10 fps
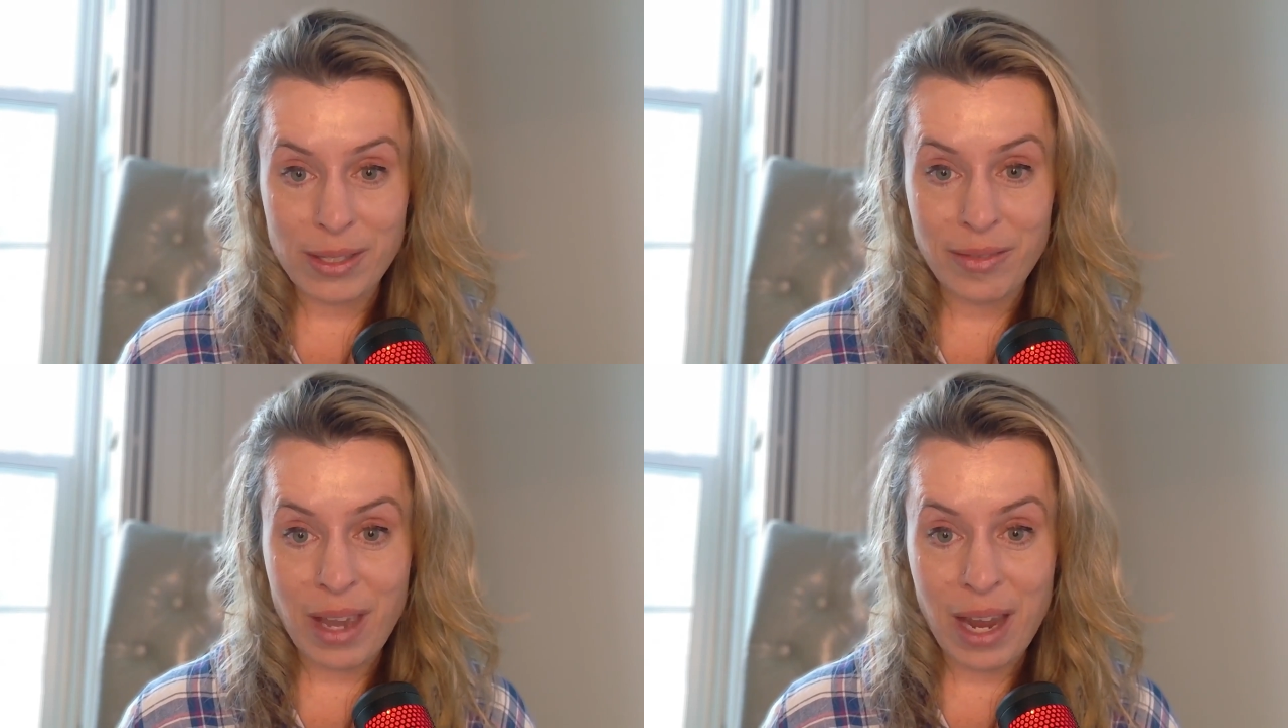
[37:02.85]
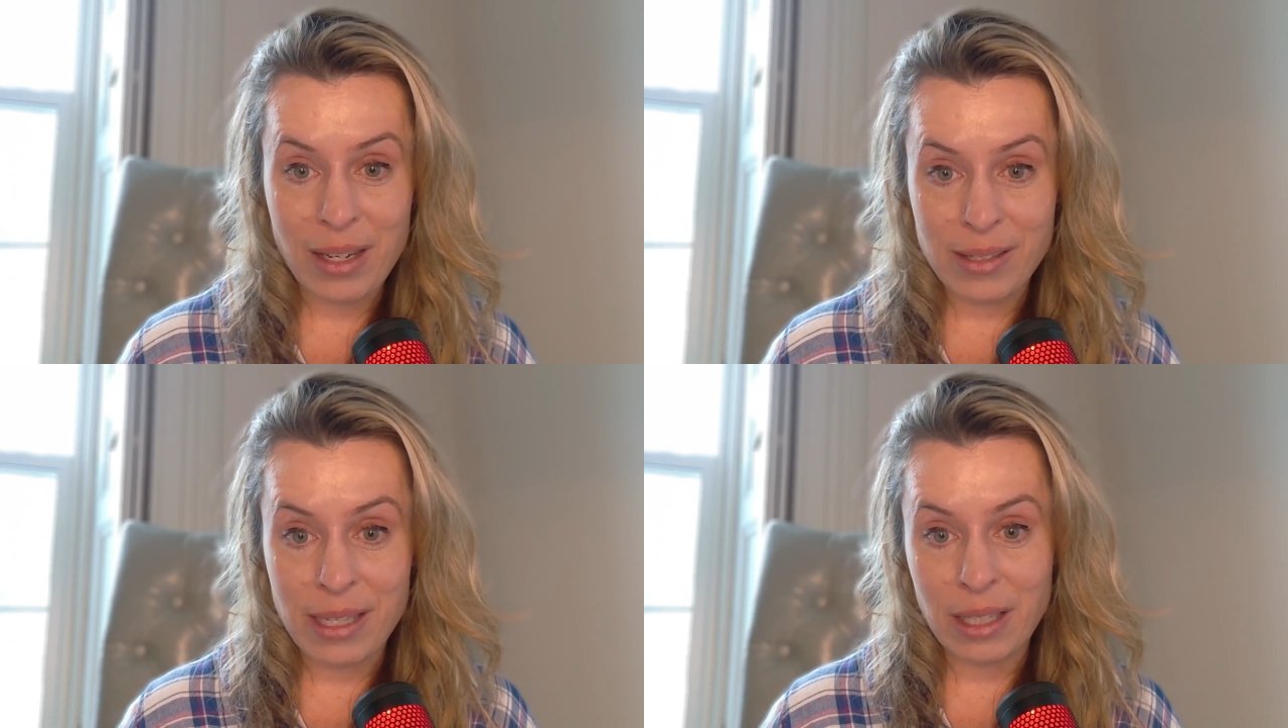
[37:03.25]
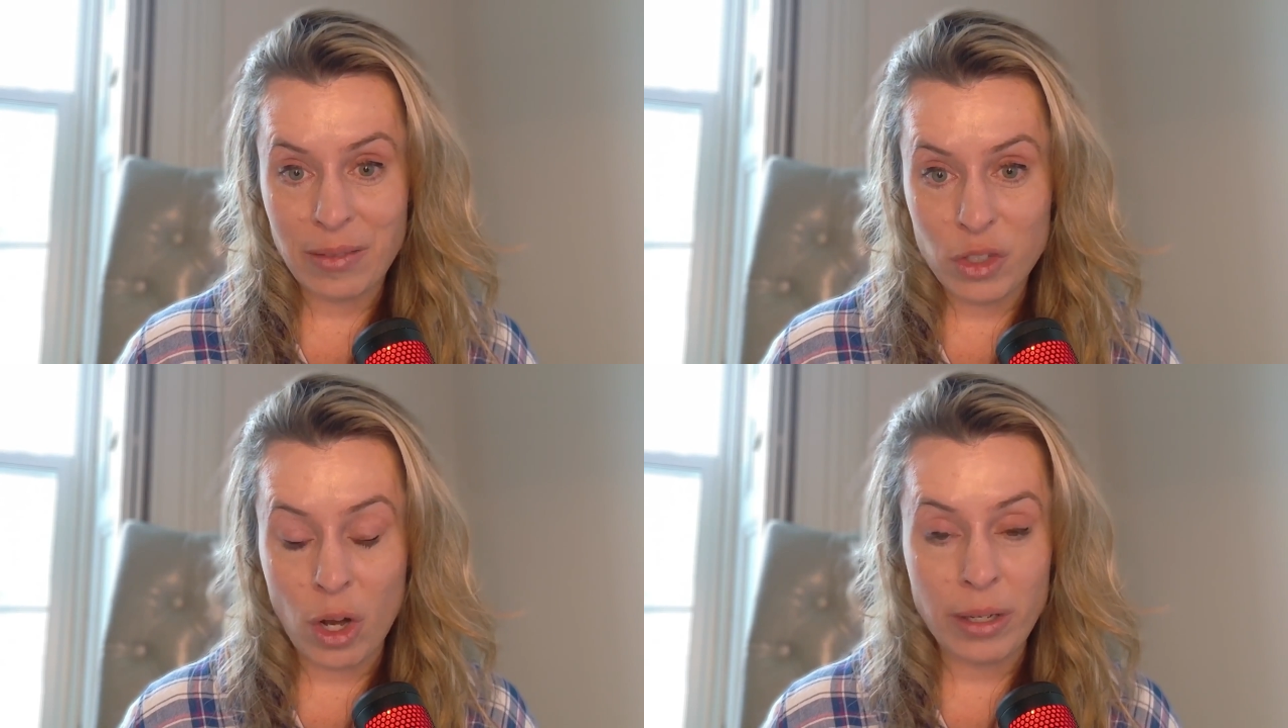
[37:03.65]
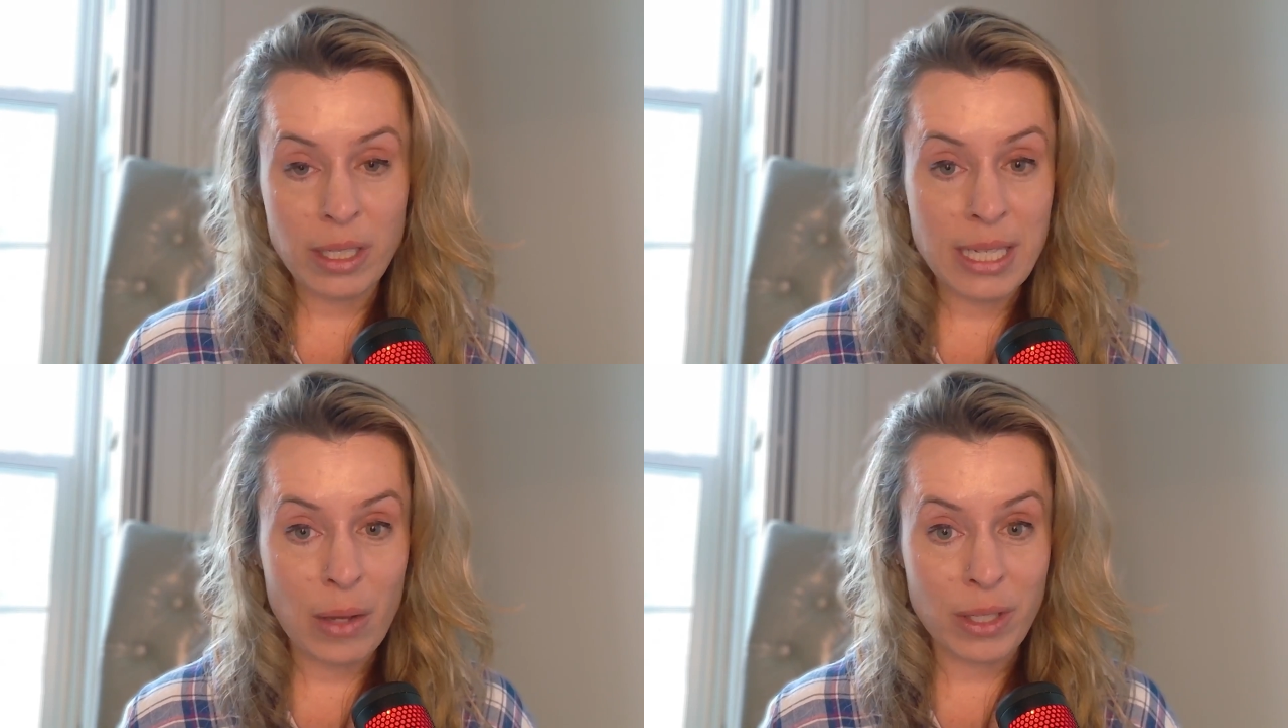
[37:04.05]
of that is that they've started
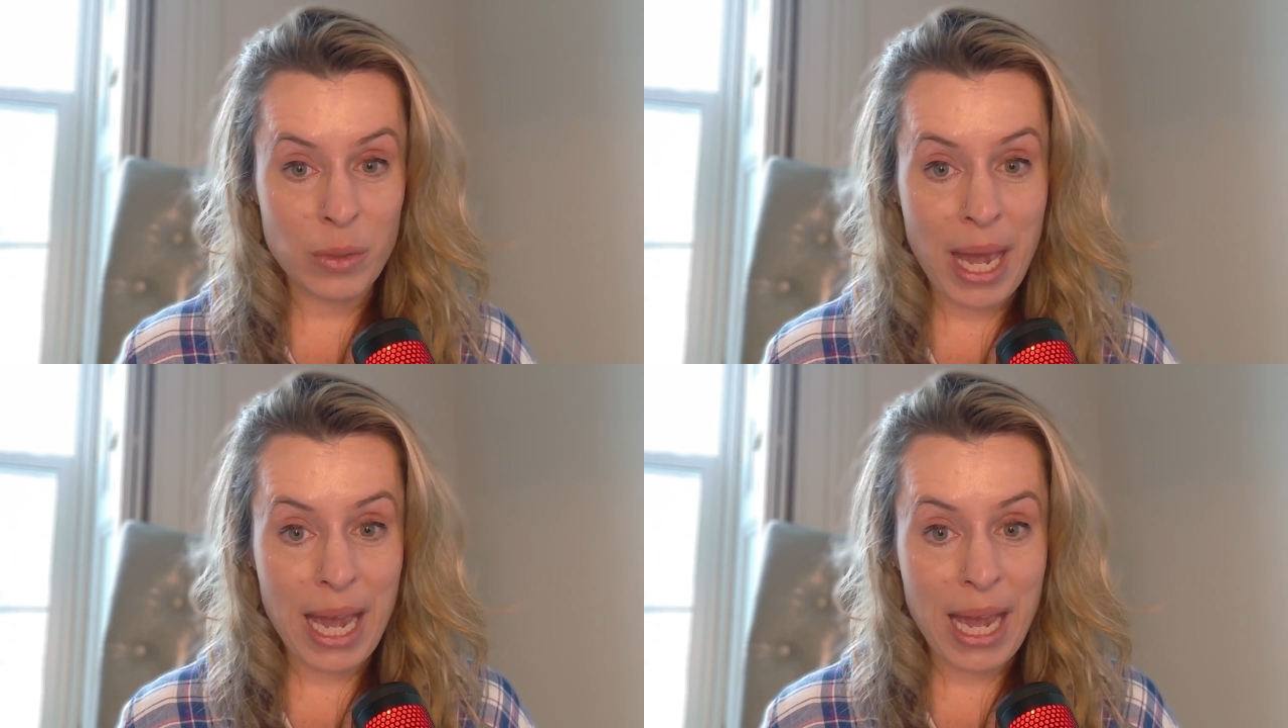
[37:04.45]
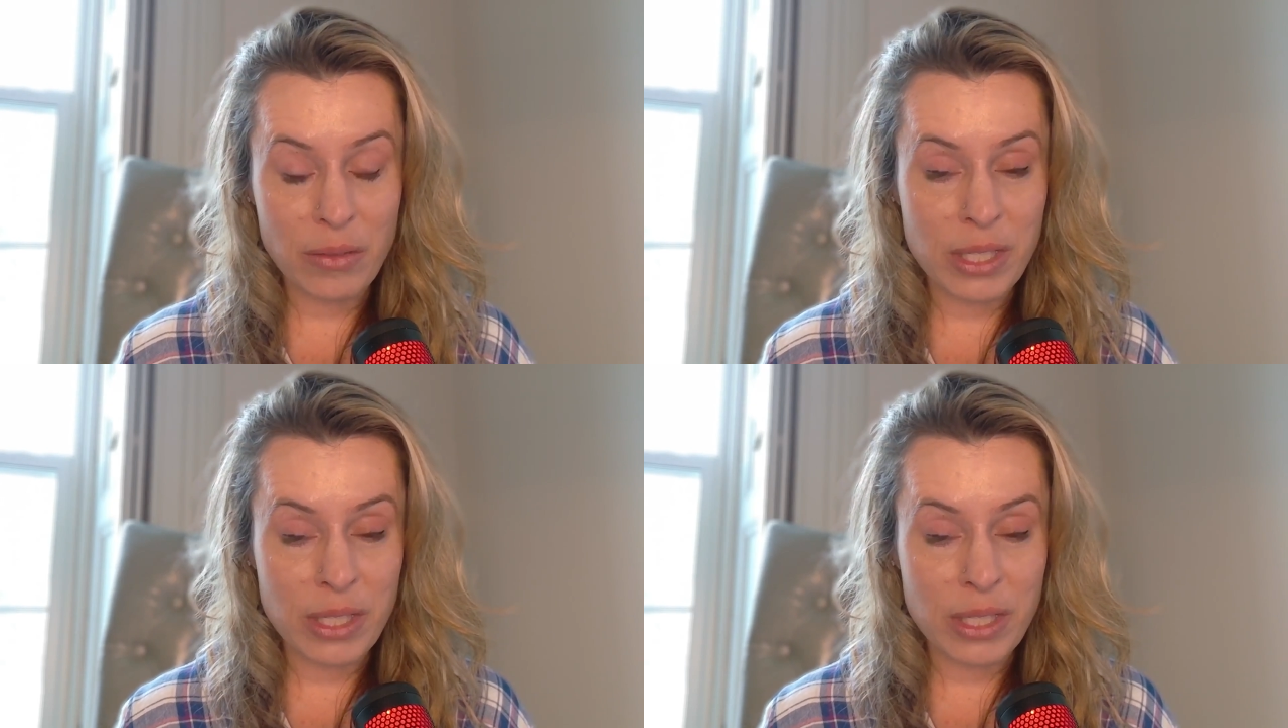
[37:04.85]
down this path of